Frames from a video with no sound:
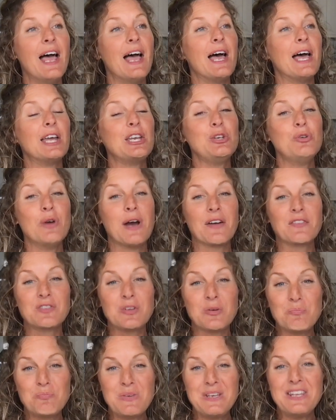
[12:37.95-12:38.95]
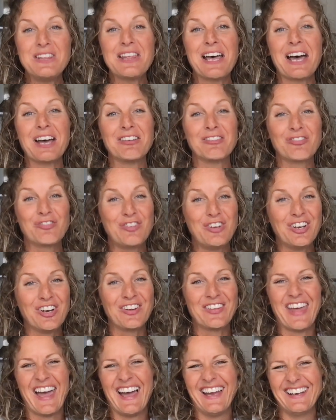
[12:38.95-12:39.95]
And you have to be that and feel
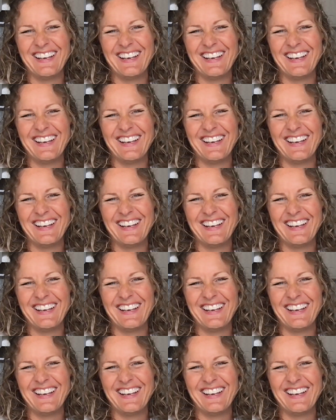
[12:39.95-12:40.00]
that